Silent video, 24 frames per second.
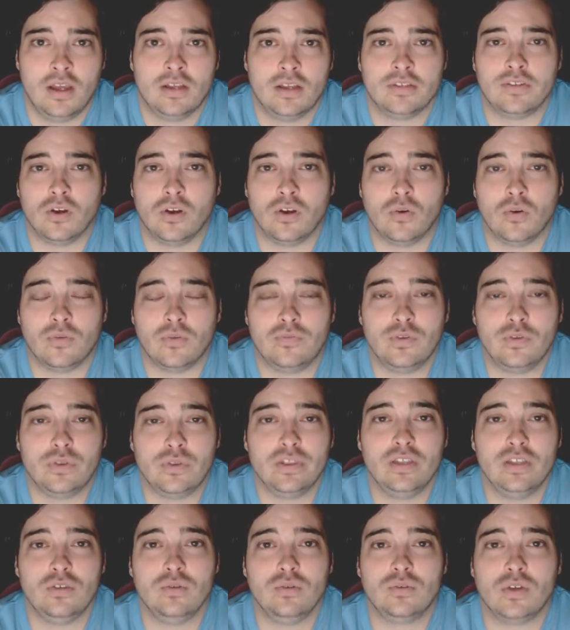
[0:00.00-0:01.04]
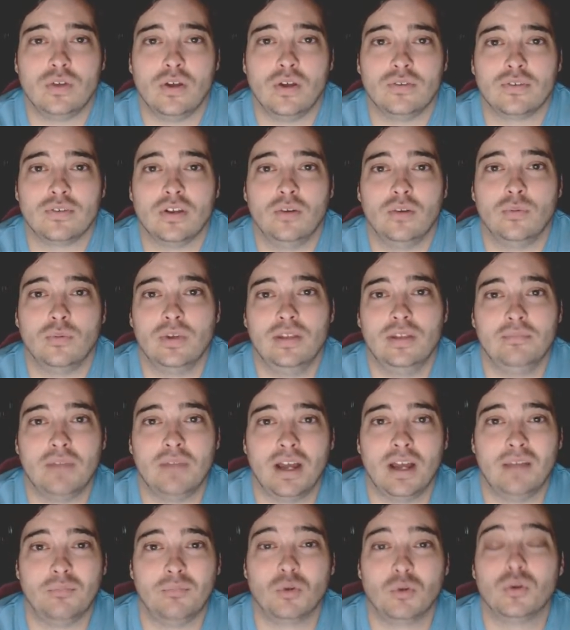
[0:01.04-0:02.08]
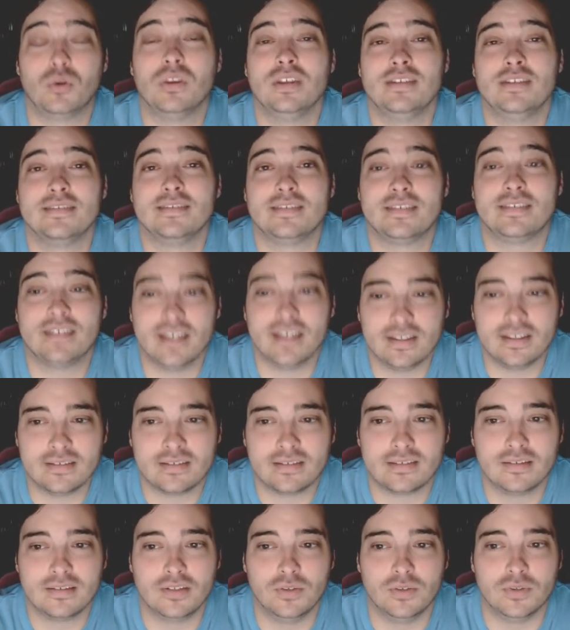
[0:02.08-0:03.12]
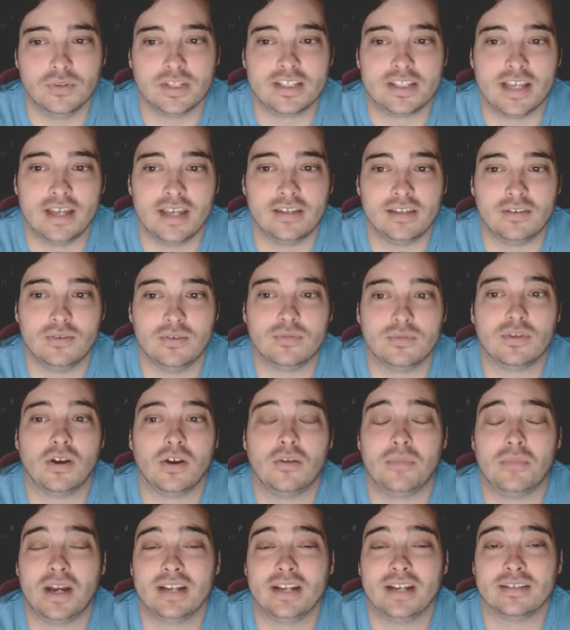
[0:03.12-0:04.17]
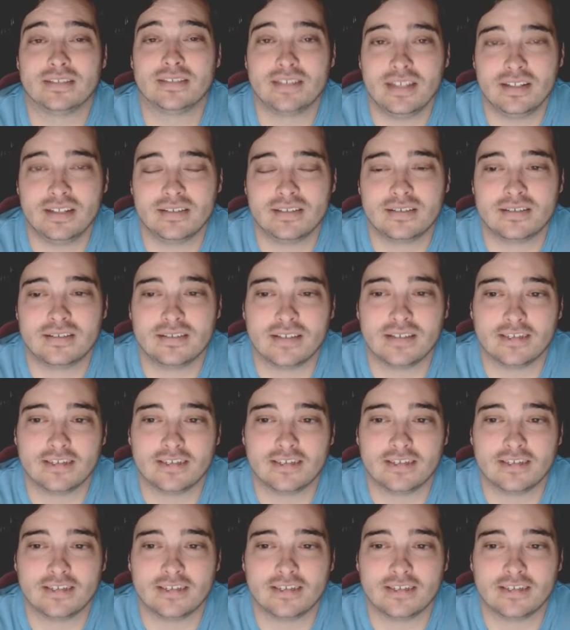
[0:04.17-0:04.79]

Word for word: So if you think Utah is going to win by more than six, you would take Utah minus six.